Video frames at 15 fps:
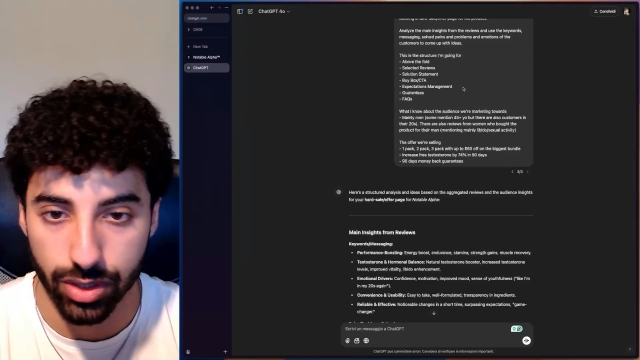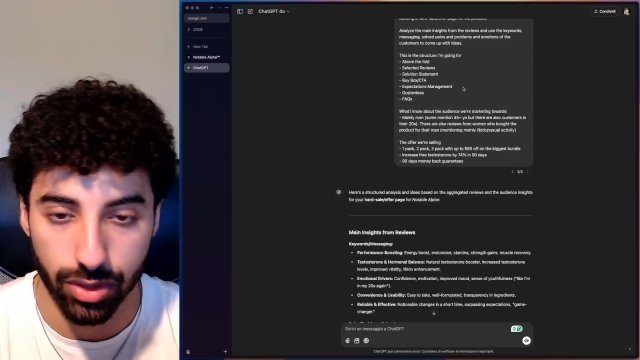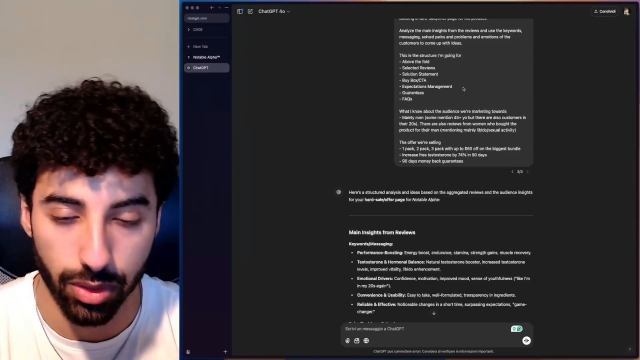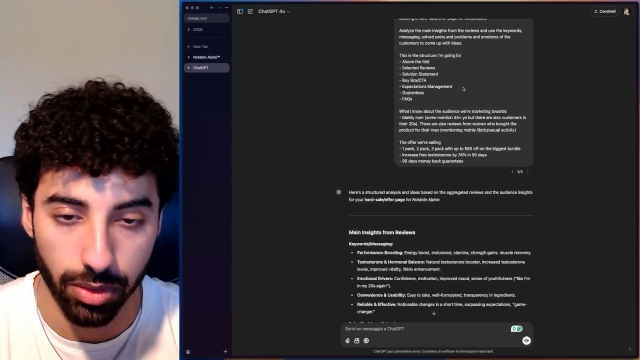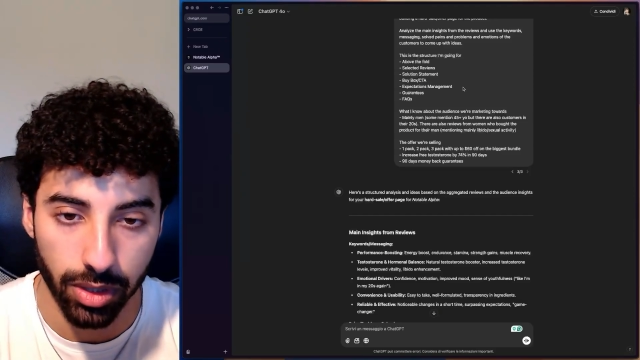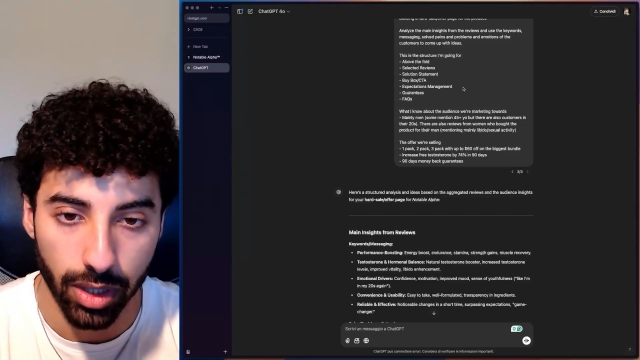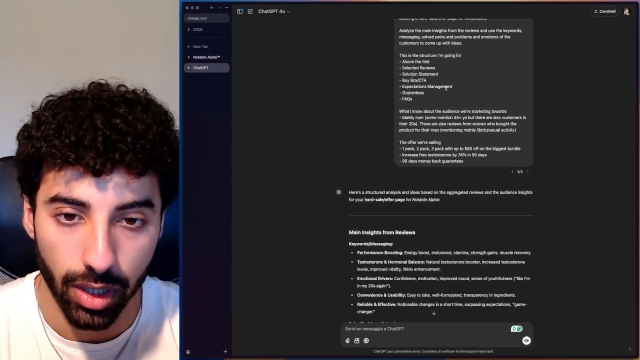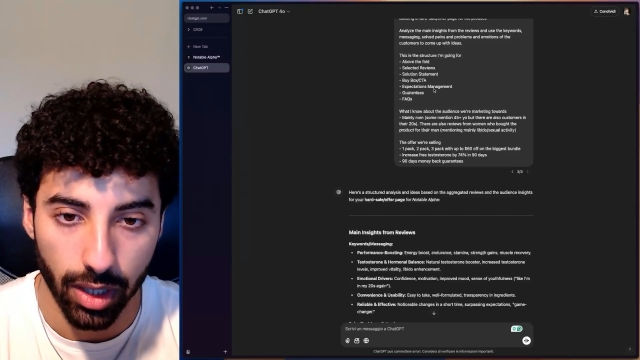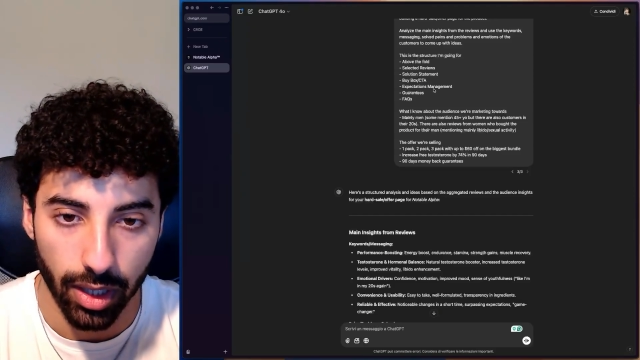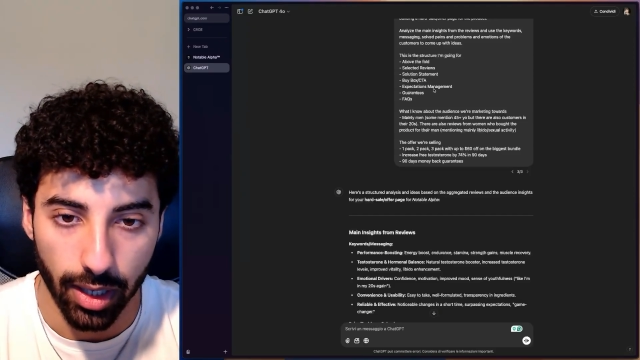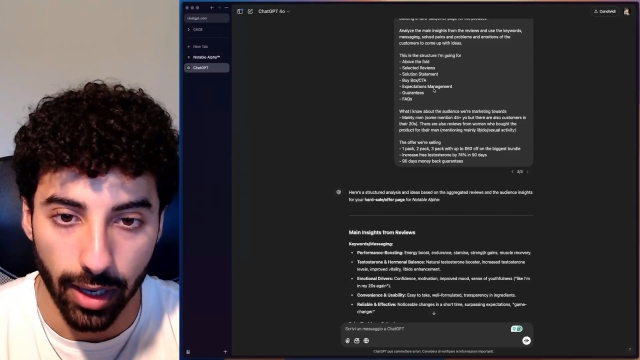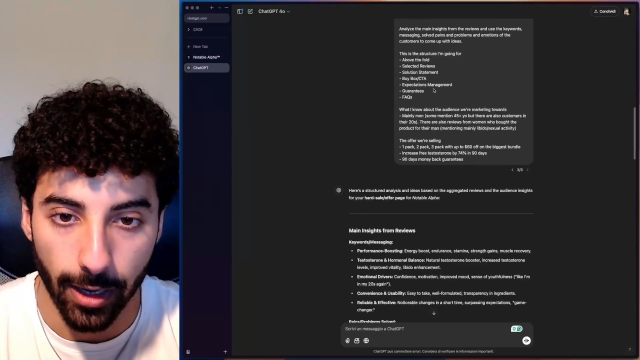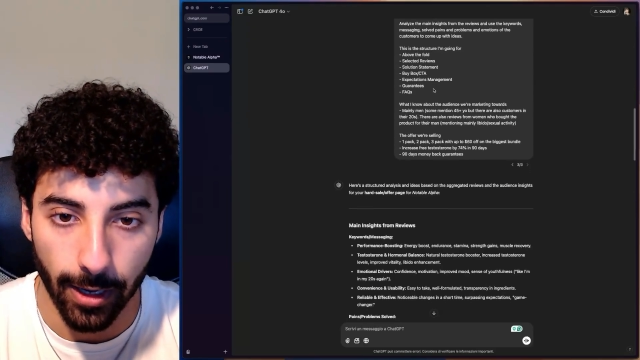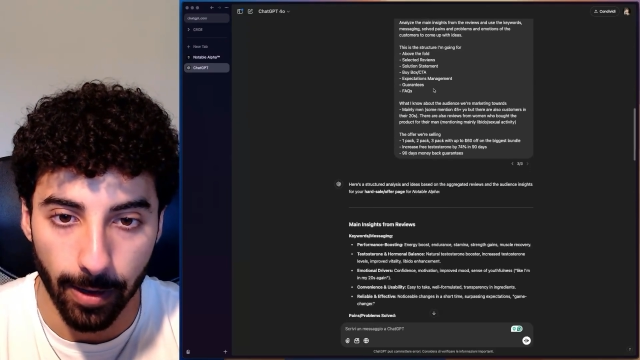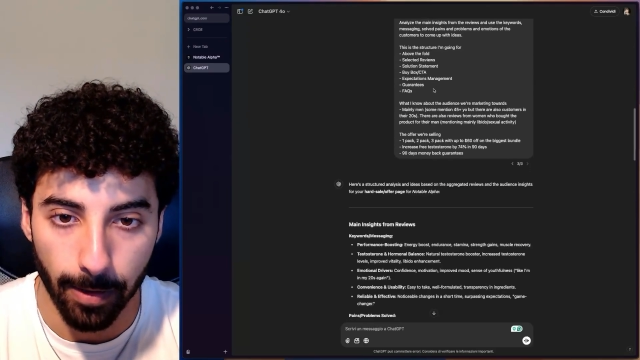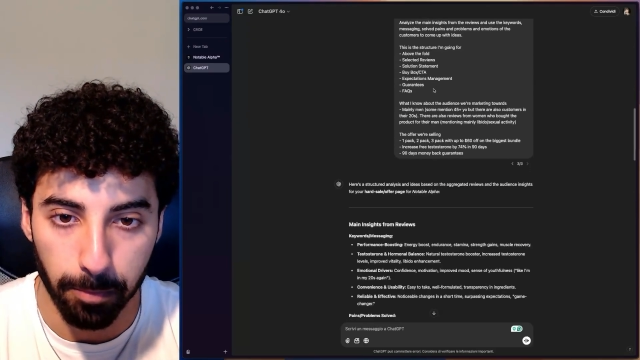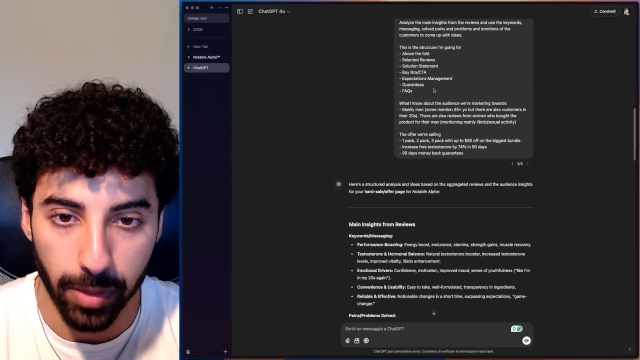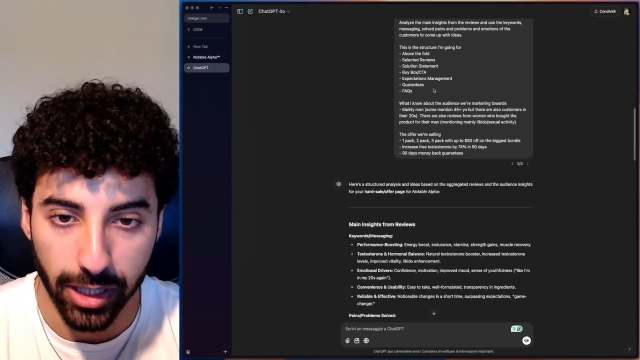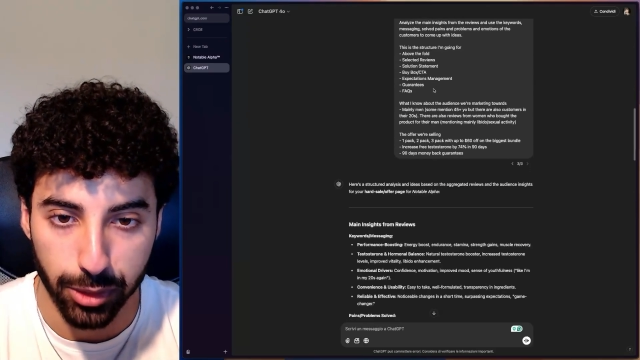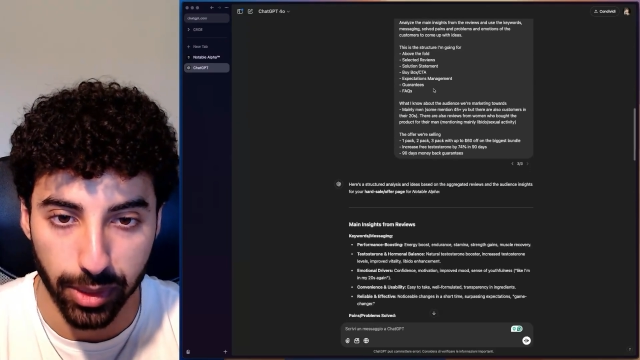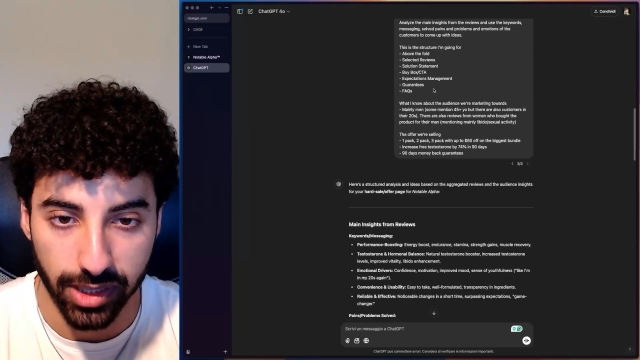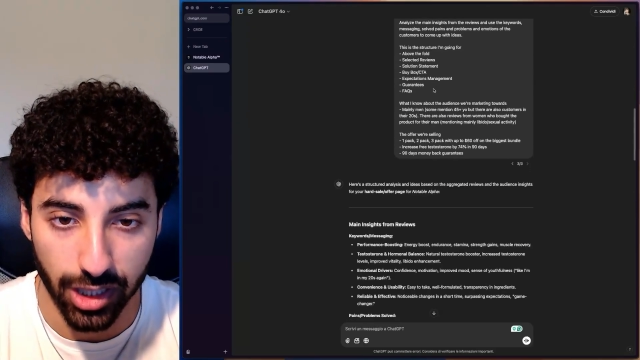So
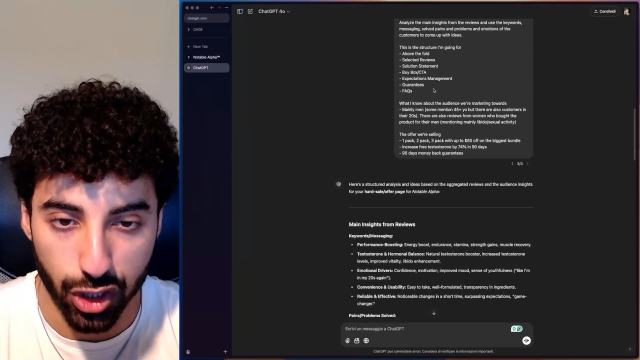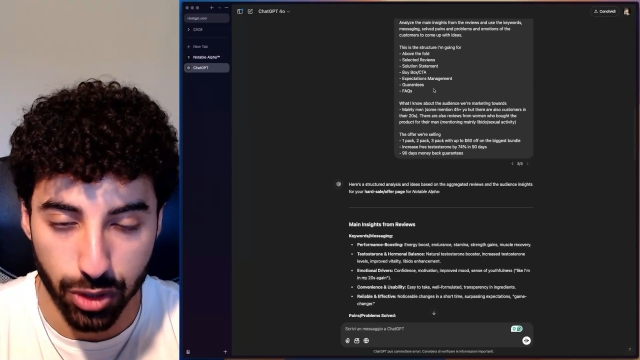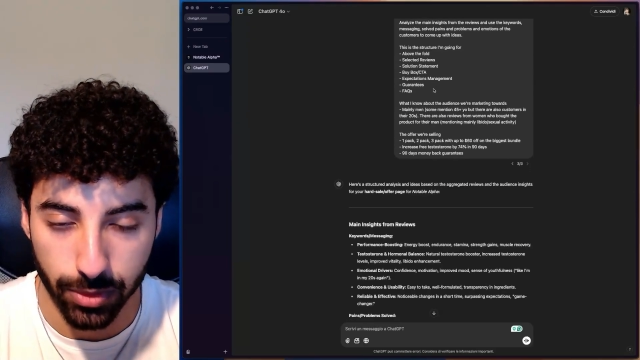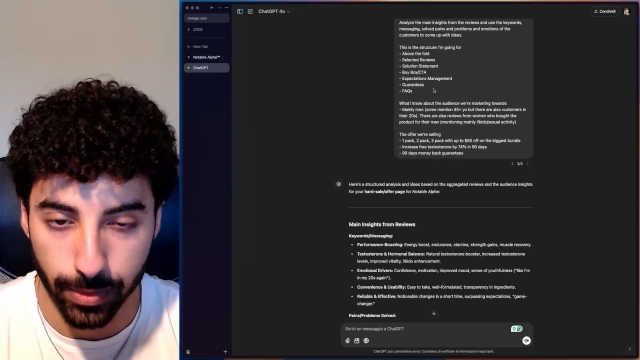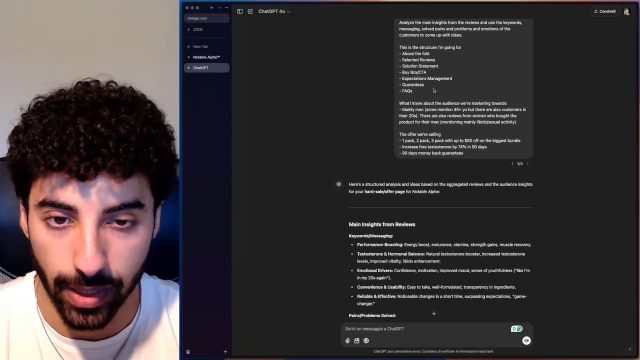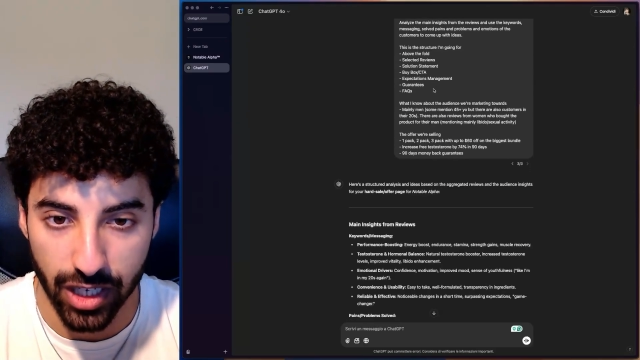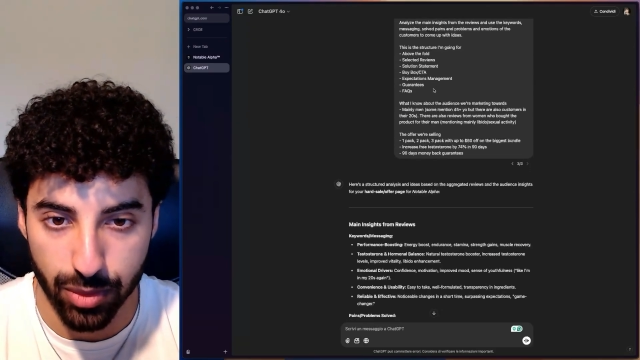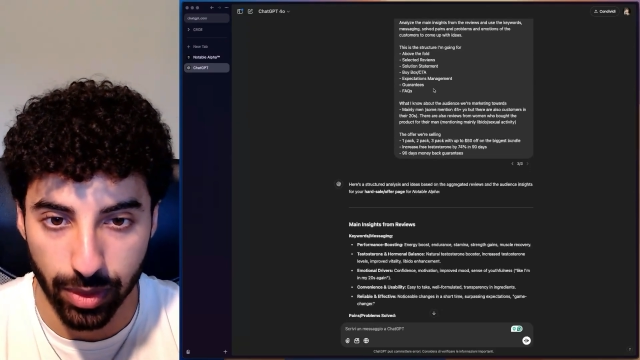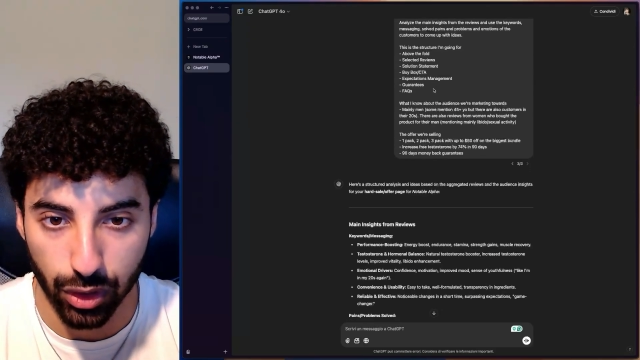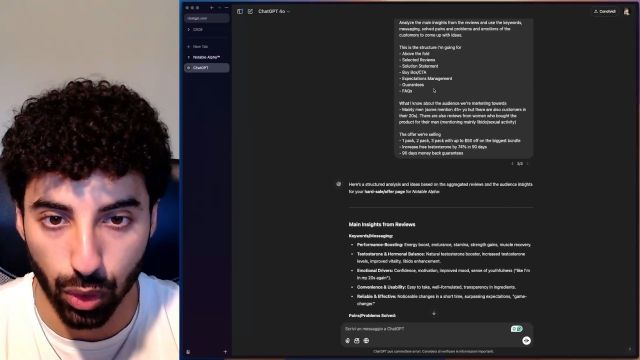expectations management